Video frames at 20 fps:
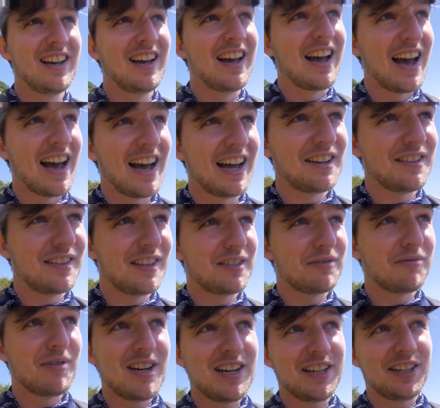and this
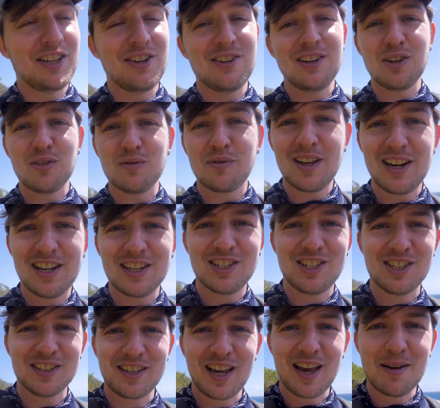really cute little village
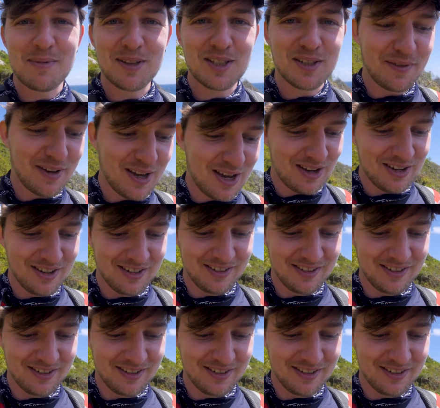just came into view.